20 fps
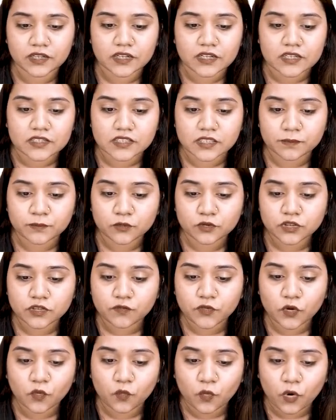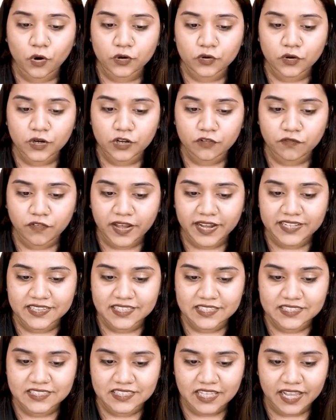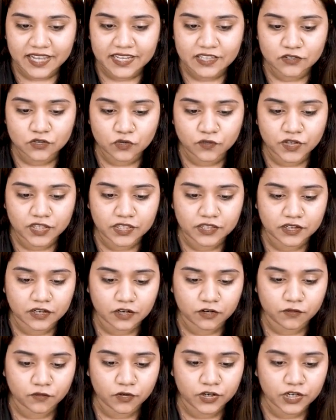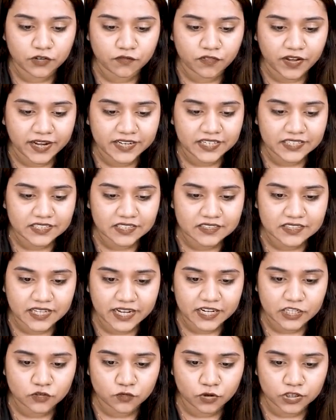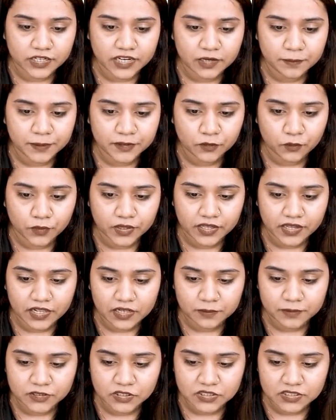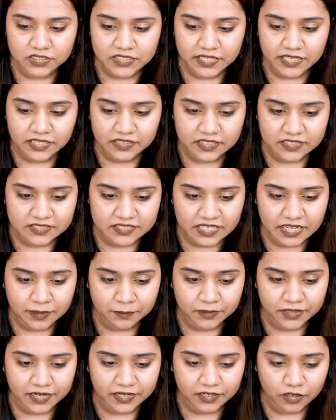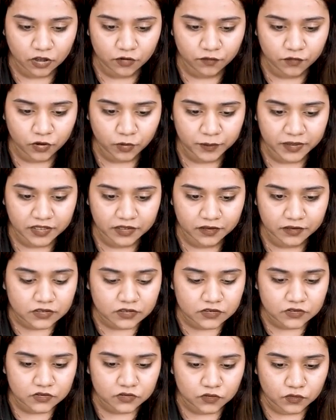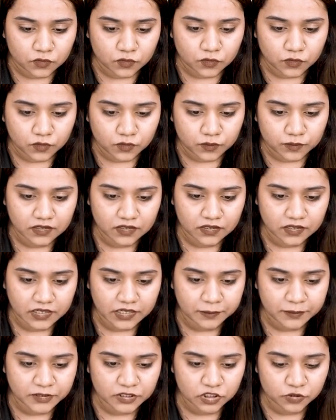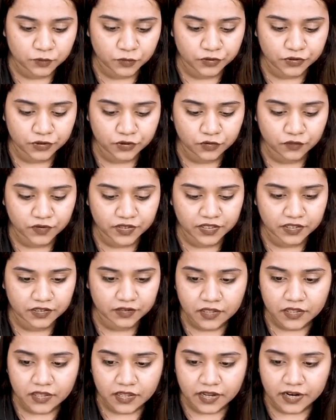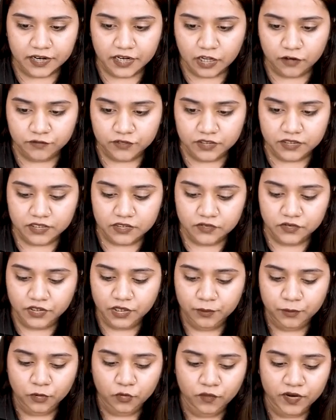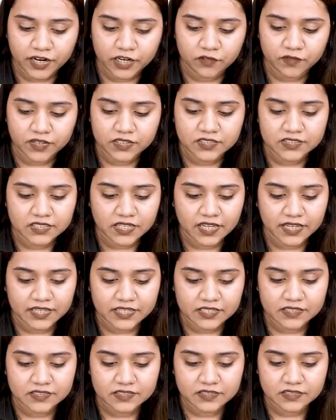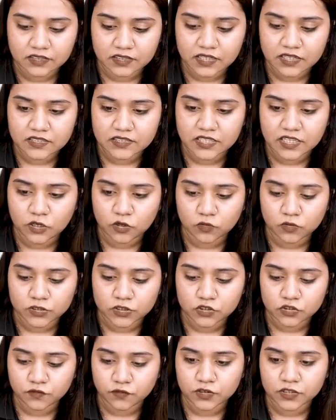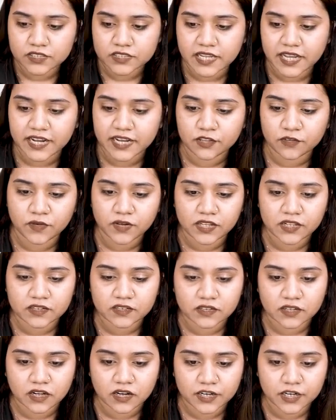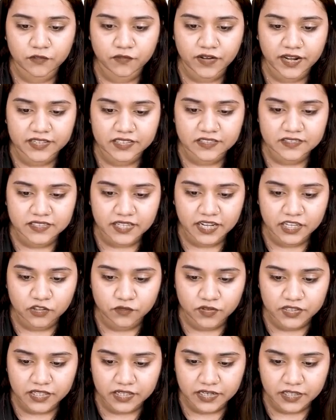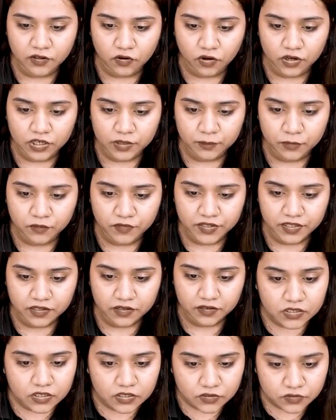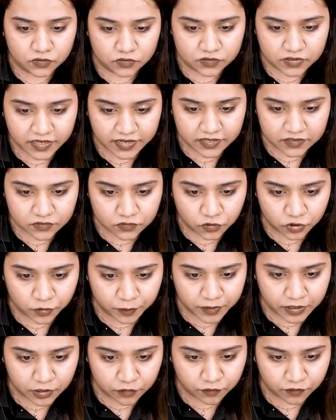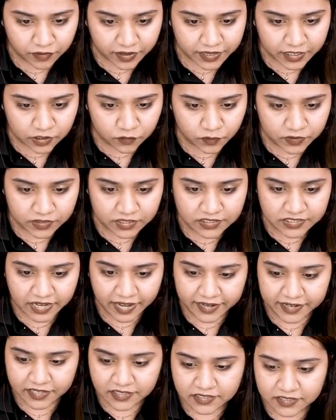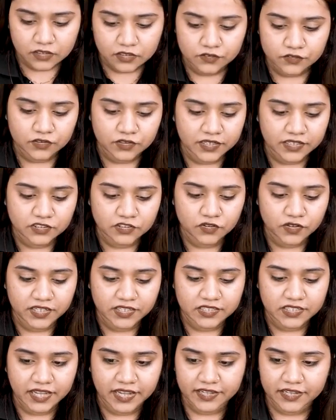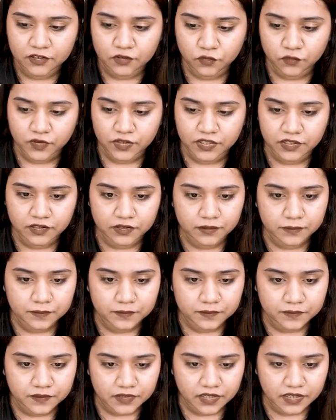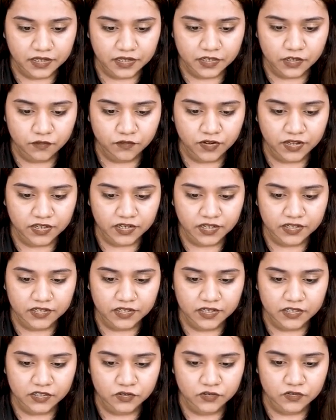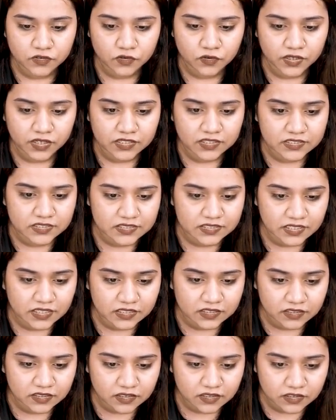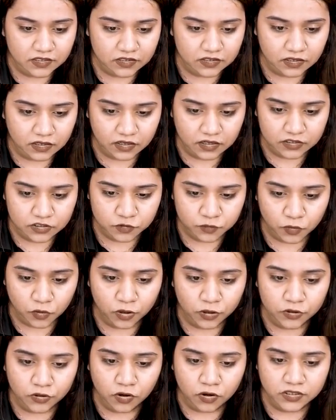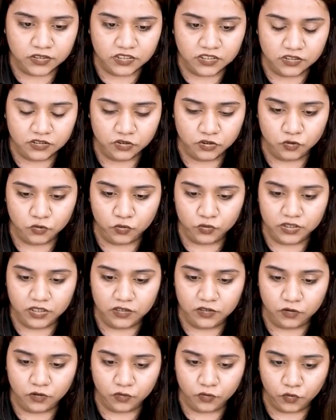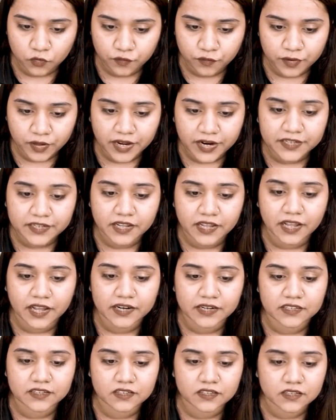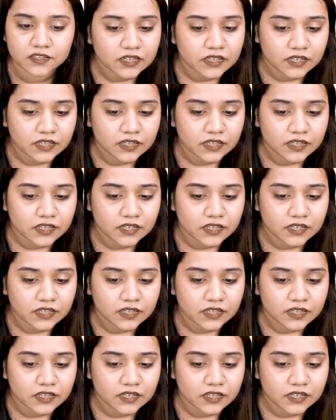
Suppose if you want to define the size over here. For defining the size, what I'll be doing, I'll be just taking the same data from here. So let me just put it over here. And after this, you can provide with size. Is equals to, for size, we can define the size with any column over here. So size could be defined with the diet. So let's write diet over here. And if I run it, so you can see the small dots show the low fat and